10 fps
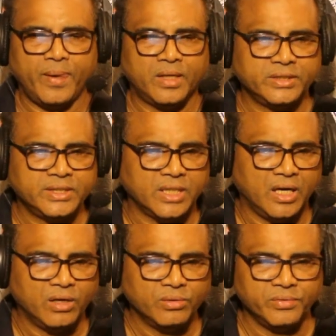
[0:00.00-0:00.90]
uh, this is
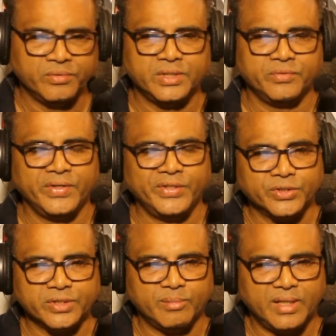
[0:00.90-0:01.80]
how we,
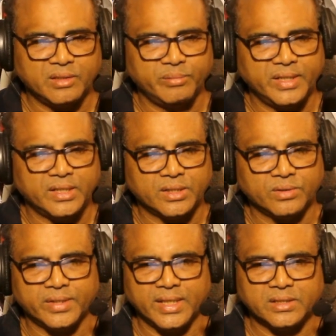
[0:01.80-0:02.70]
use the multimeter
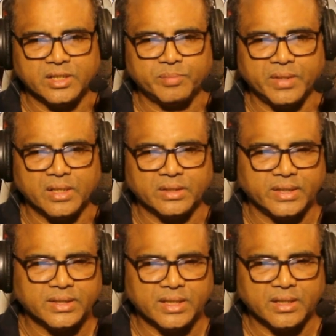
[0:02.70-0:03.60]
to test these particular
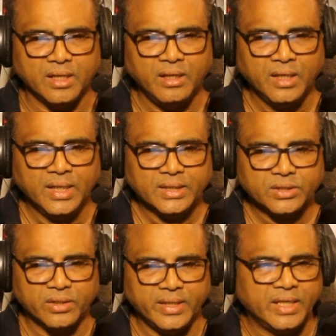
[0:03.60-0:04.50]
things and all.
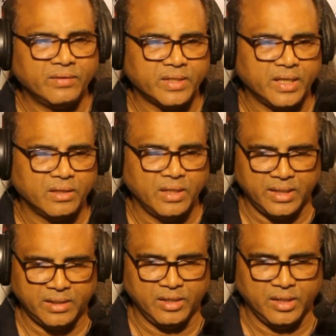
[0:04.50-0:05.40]
So in our
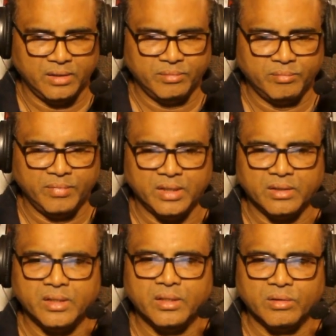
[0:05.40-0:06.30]
regular, um,
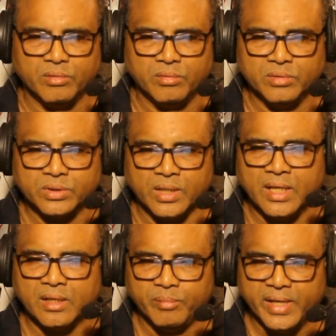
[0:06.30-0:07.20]
uh, you know,
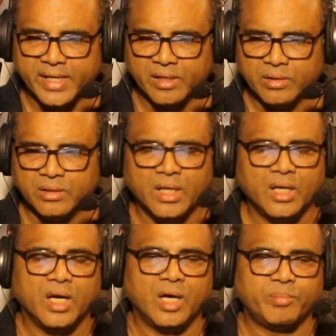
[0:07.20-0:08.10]
solar making
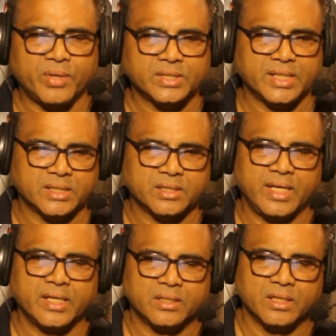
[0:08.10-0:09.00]
uh, process,
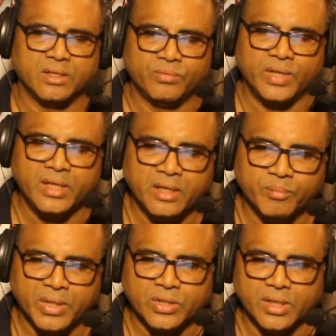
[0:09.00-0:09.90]
like uh, one
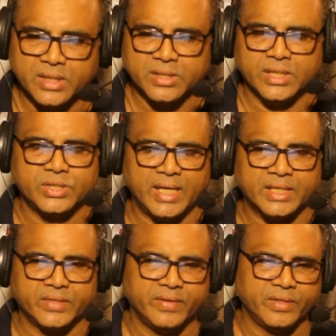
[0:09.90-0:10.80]
particular such
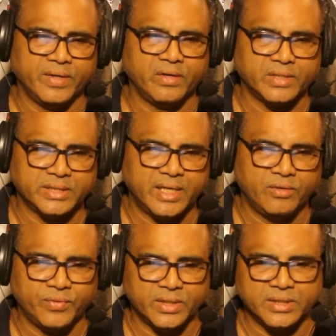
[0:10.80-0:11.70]
activity we have
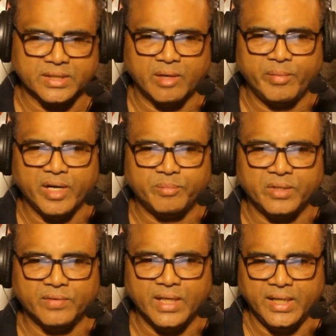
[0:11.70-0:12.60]
designed for this coming up
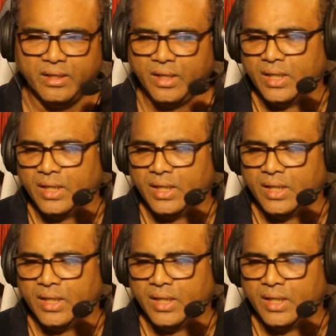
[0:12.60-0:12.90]
Diwali.